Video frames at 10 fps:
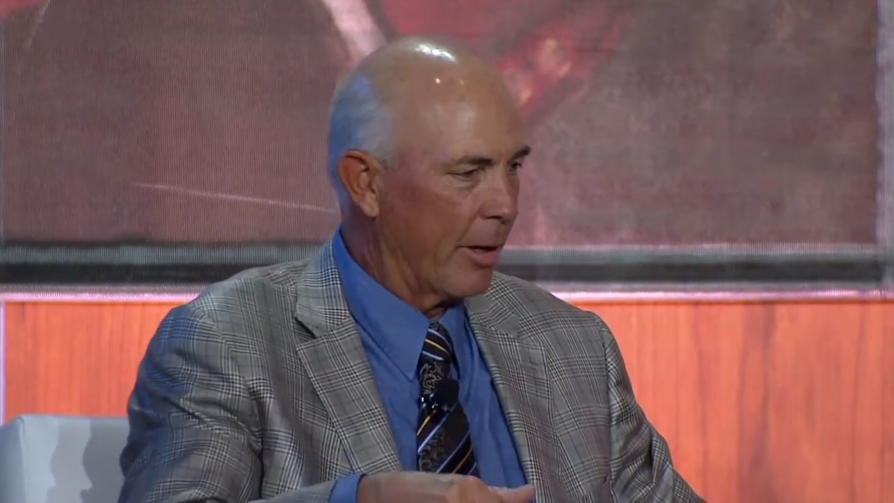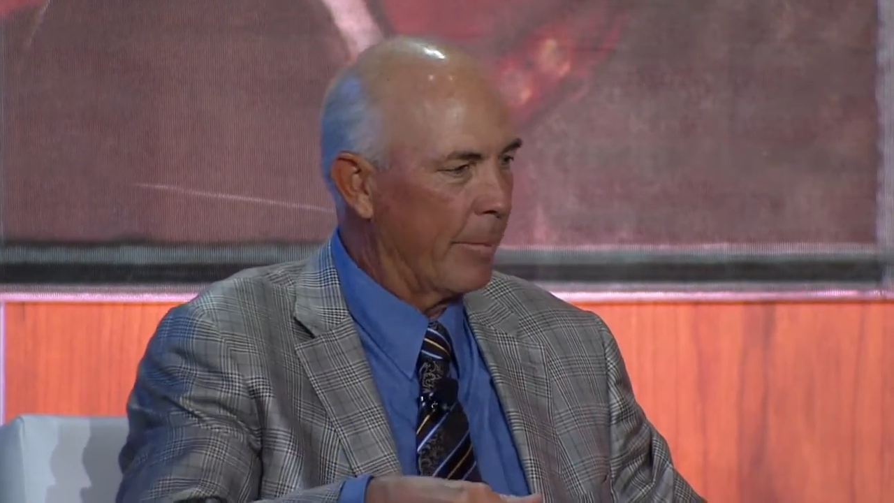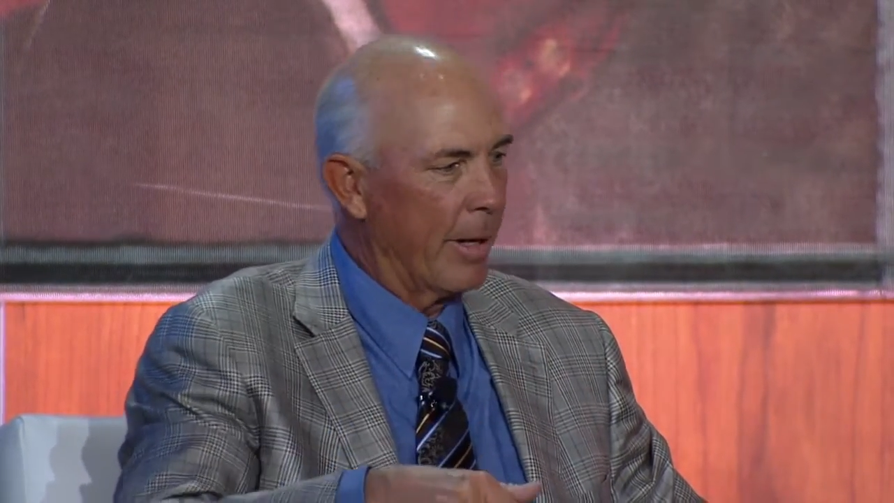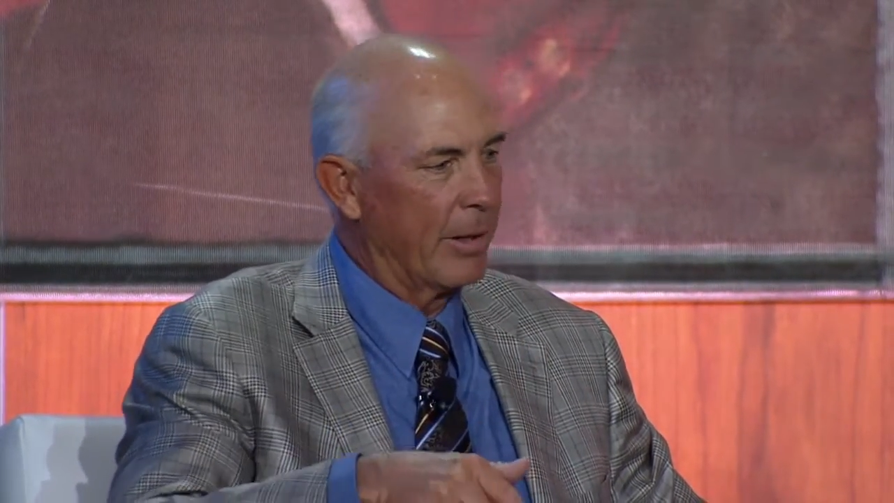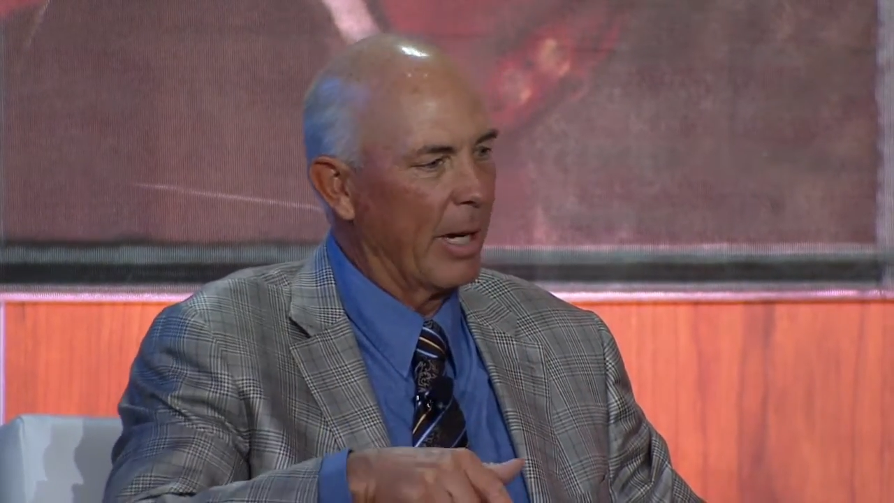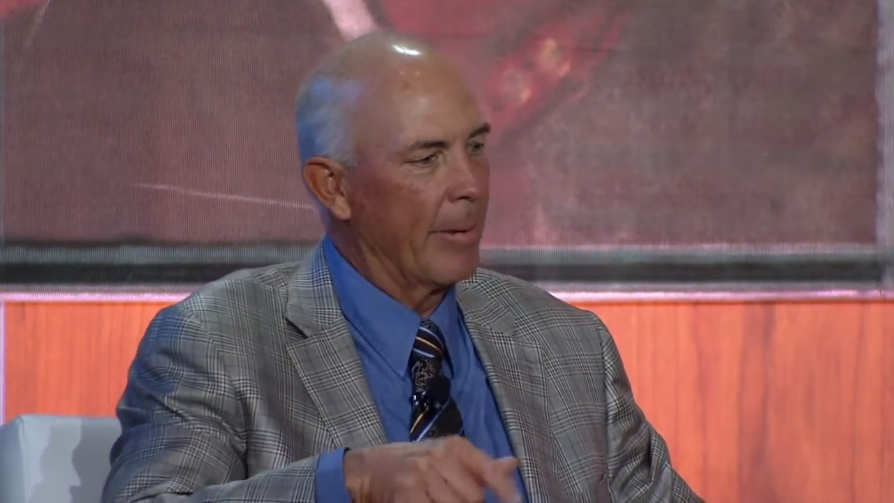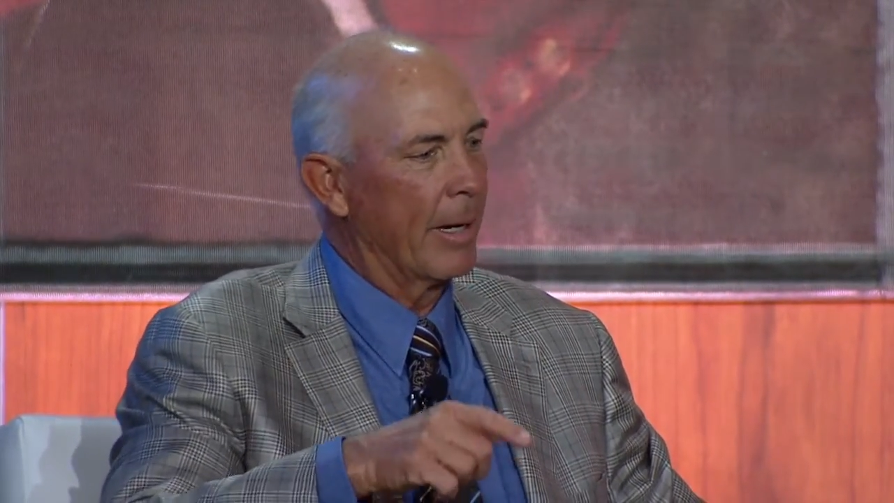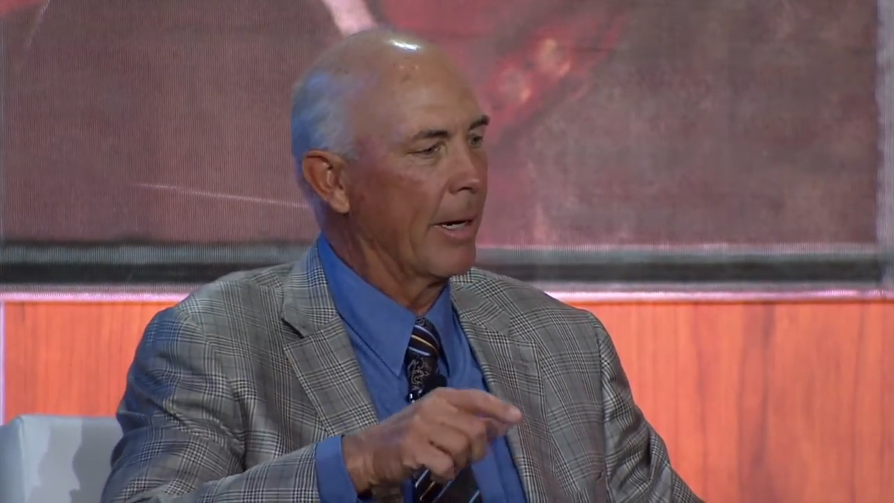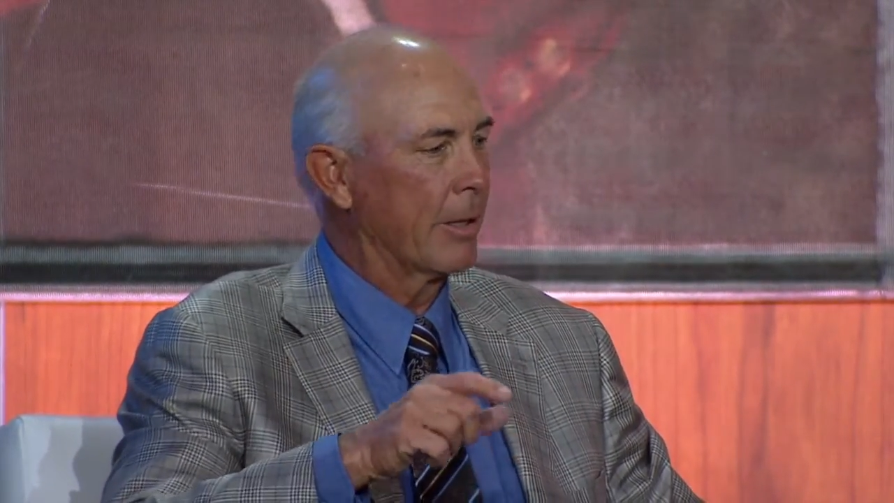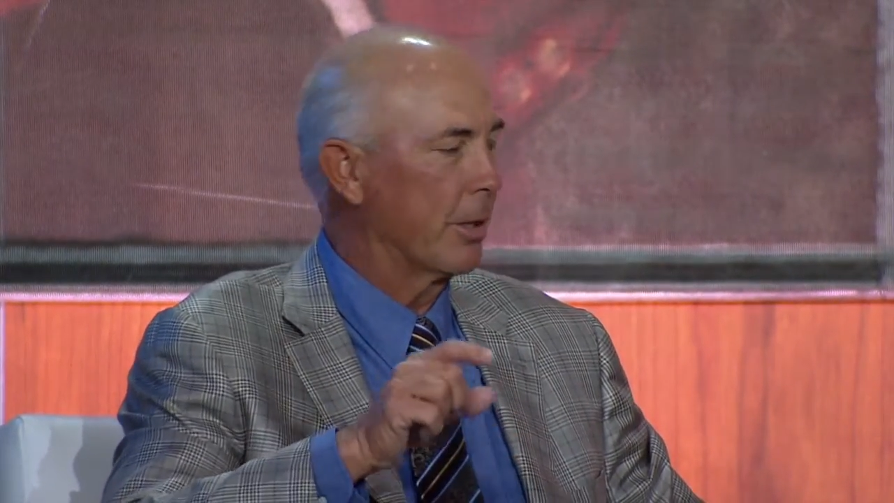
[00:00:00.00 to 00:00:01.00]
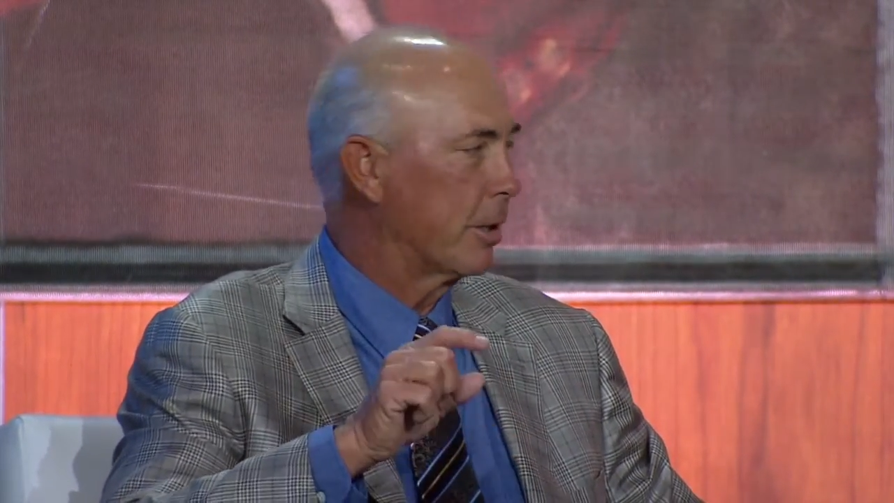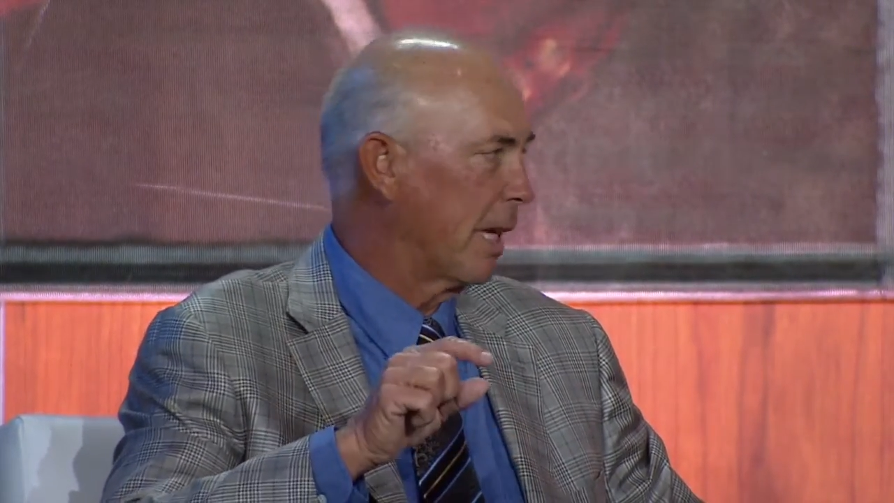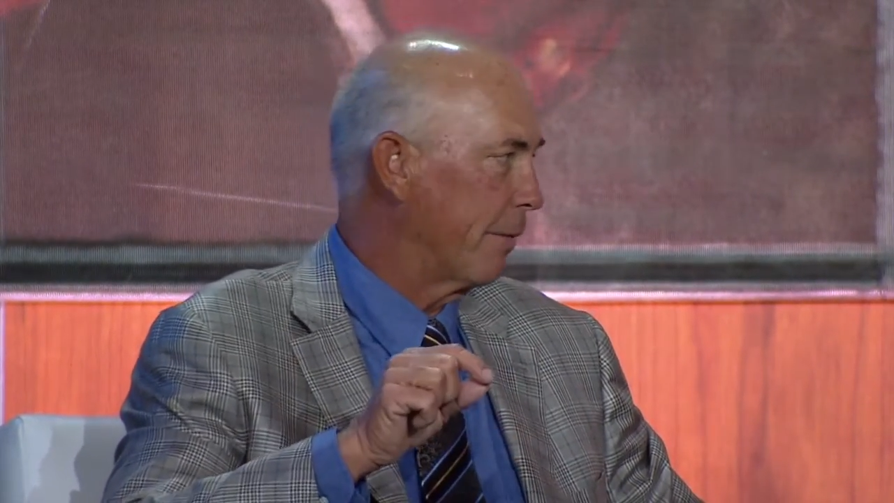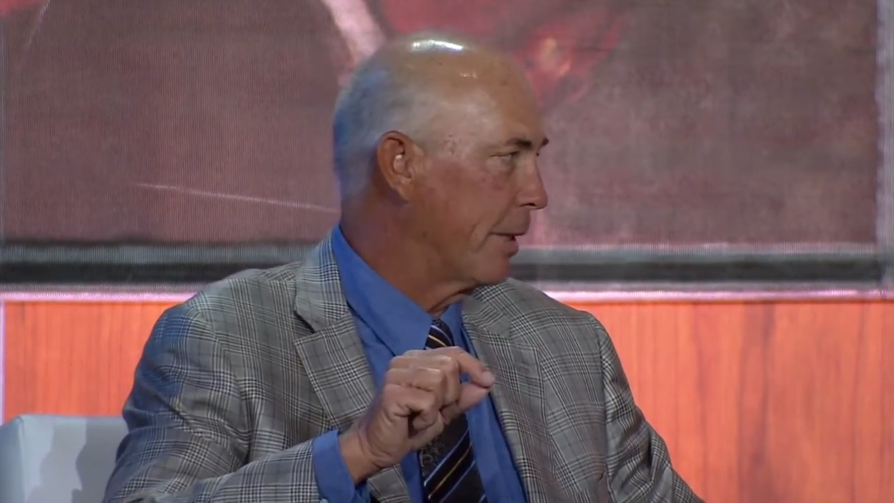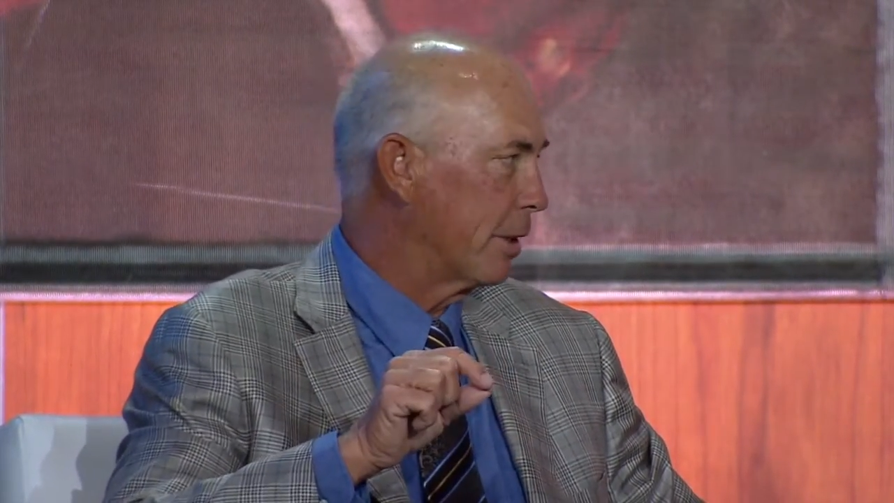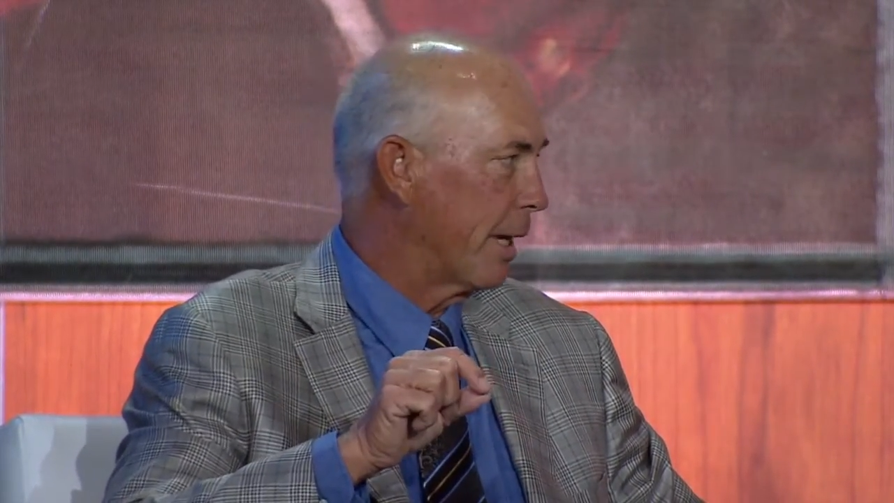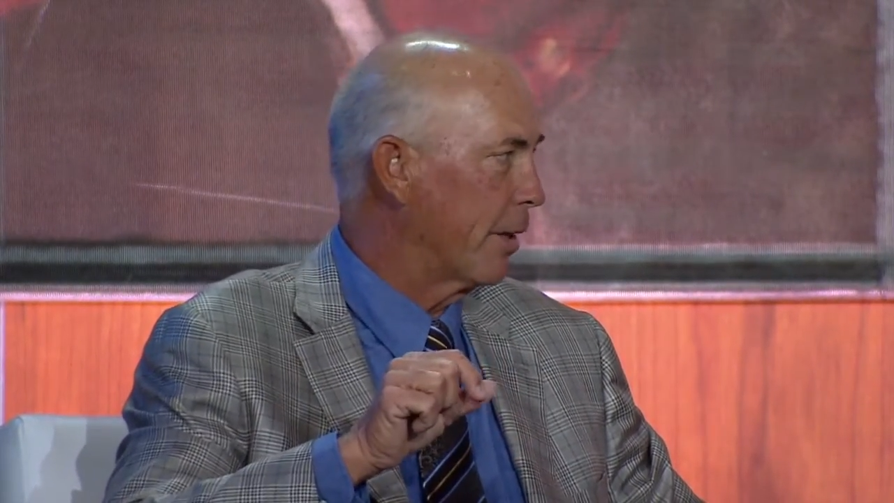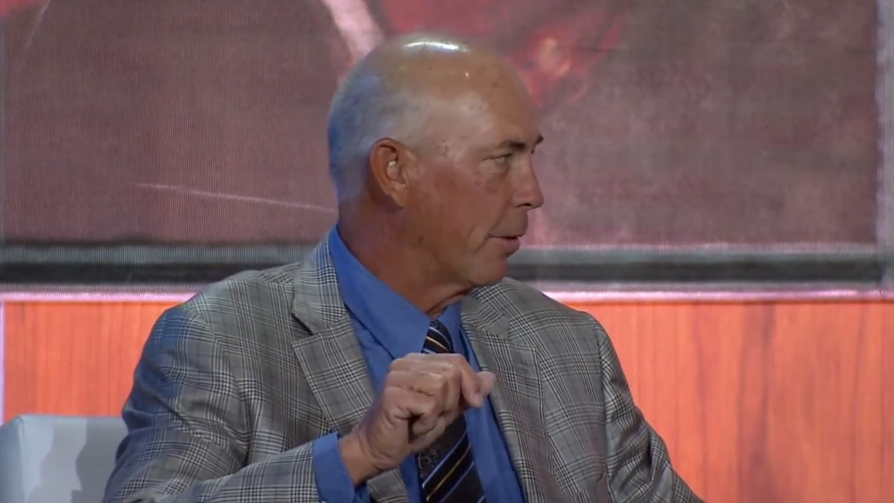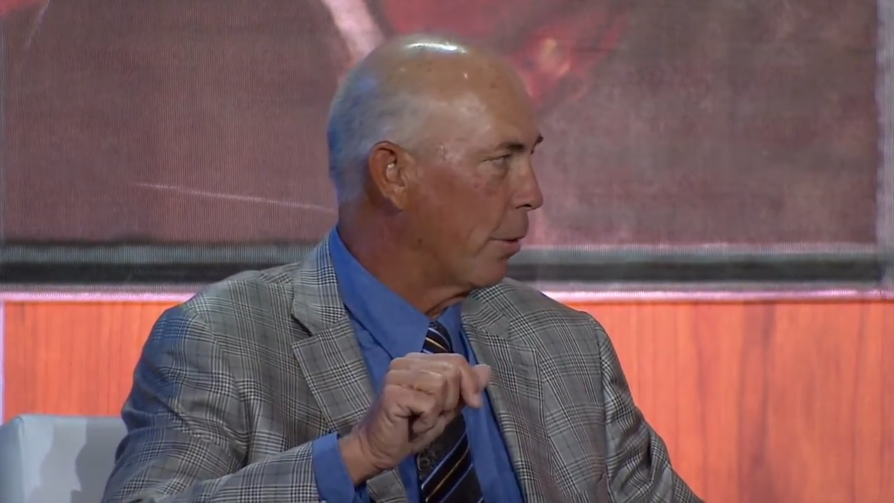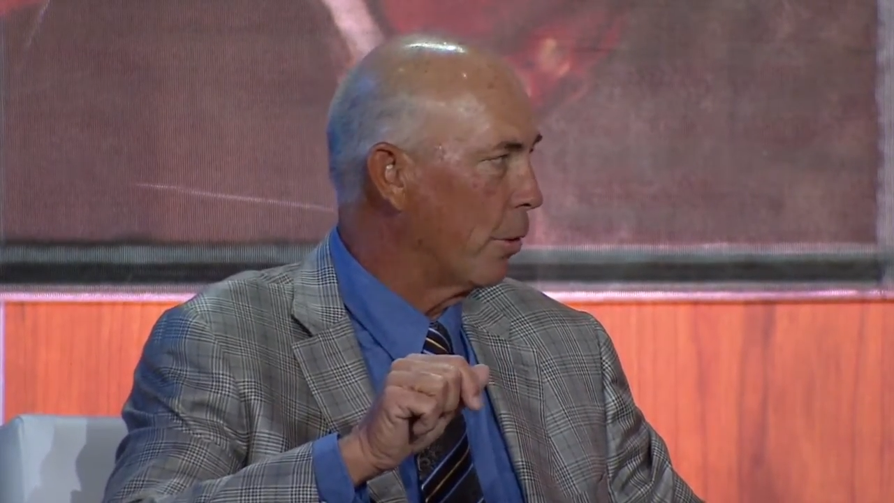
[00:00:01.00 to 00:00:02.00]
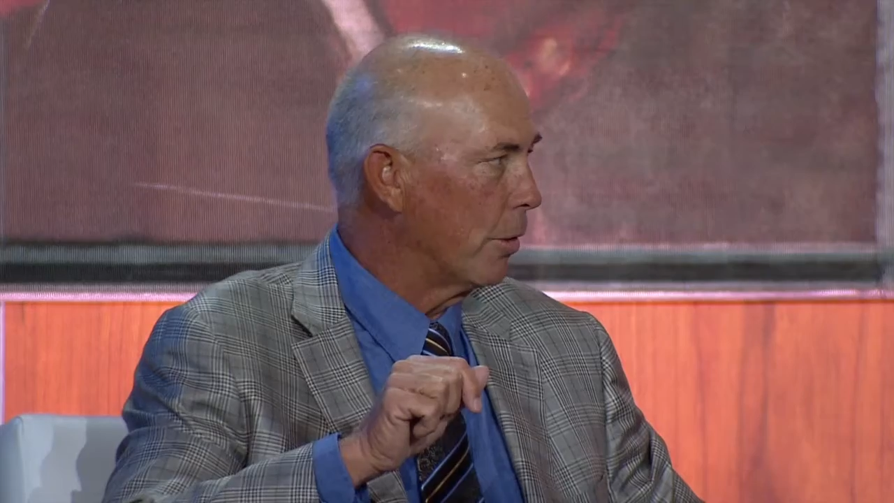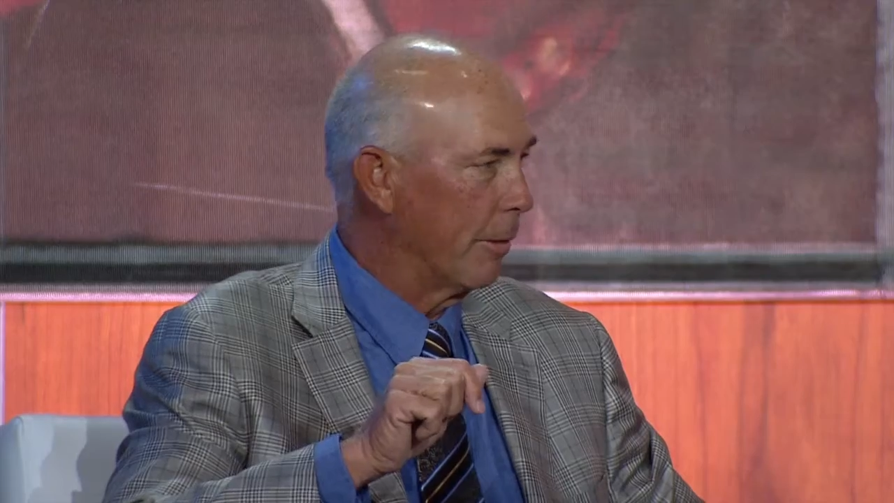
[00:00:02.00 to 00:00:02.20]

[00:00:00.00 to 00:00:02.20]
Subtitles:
and by the time I got to the 72nd hole,